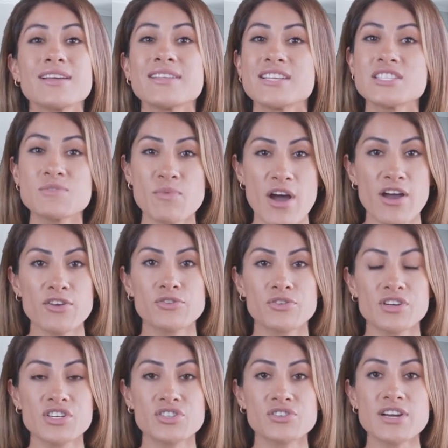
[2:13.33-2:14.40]
The spot
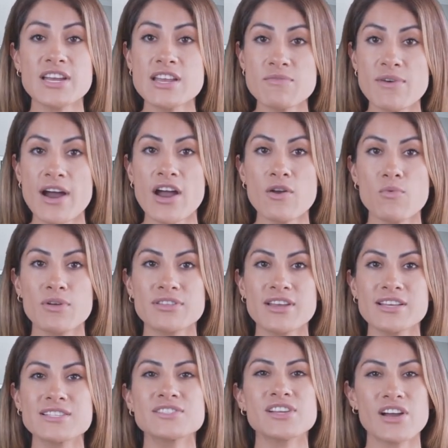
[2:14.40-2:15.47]
grid trading bot will
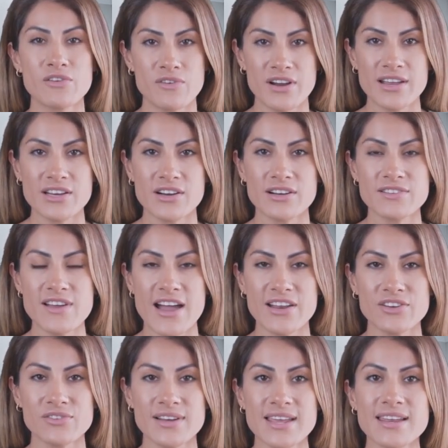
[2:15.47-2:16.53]
then start running
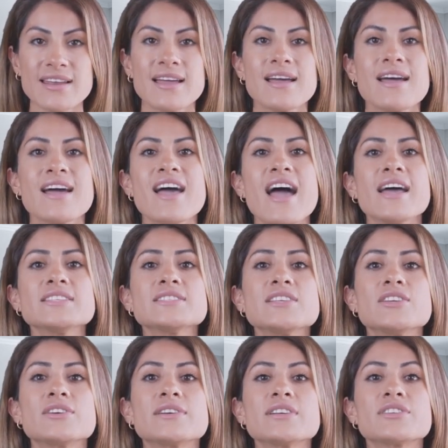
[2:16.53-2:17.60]
automatically,
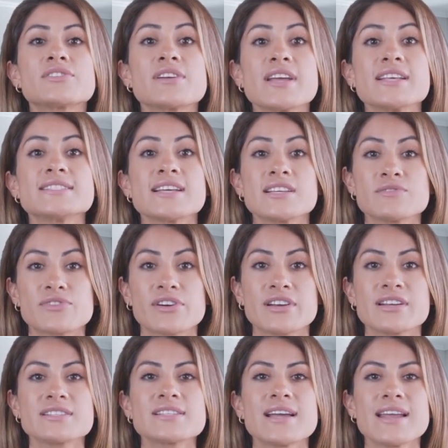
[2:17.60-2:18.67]
executing trades as per
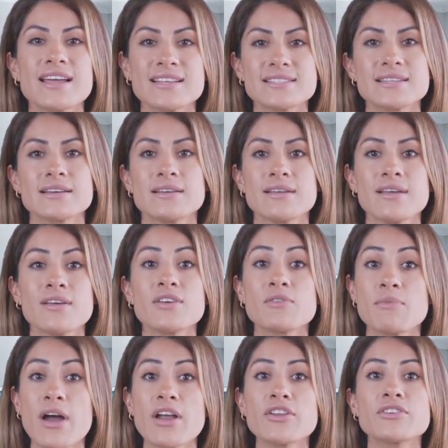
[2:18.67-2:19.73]
your settings.
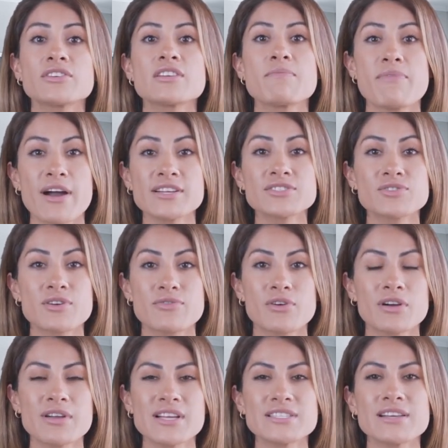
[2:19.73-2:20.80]
Monitor the bot's
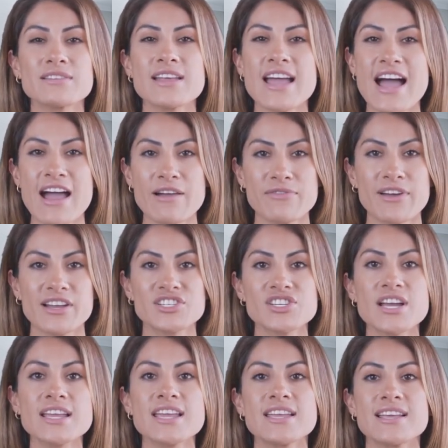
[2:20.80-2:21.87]
performance on the app by
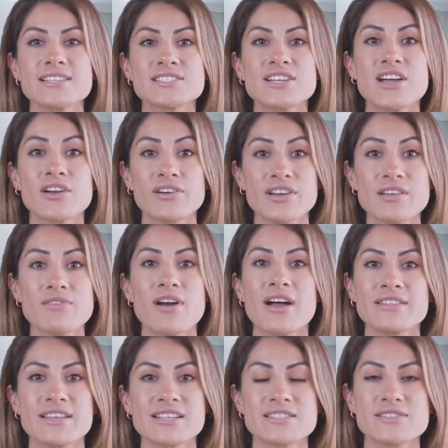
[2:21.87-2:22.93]
checking its current
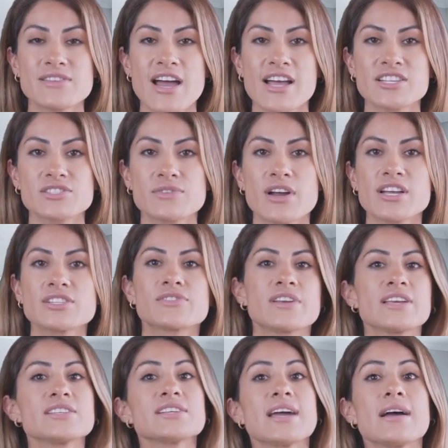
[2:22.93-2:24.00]
profit/loss
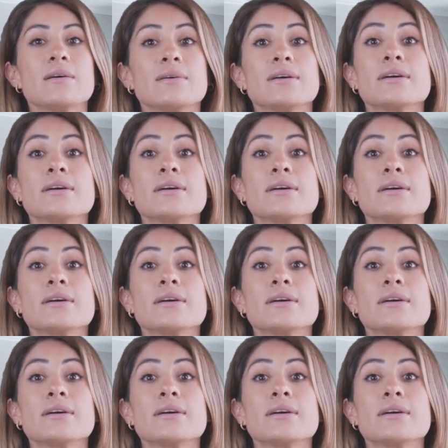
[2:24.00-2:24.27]
ratio.